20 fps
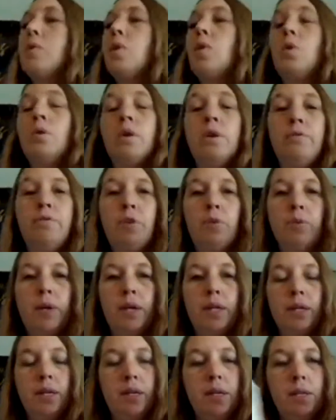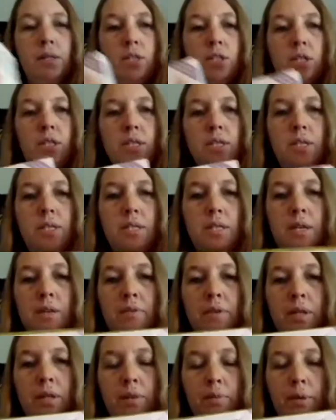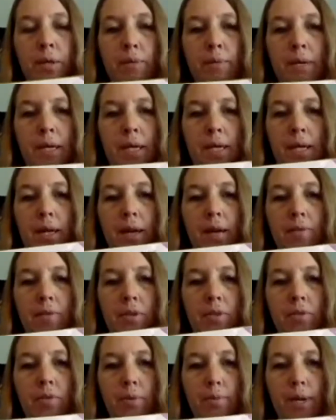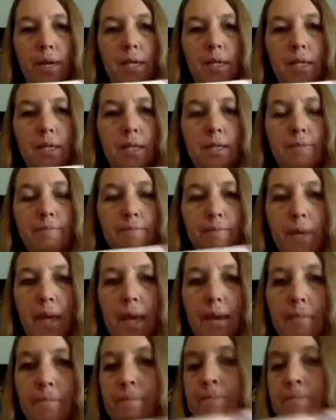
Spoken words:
or if you want just to save a little bit of money and have the 3 bottles, okay?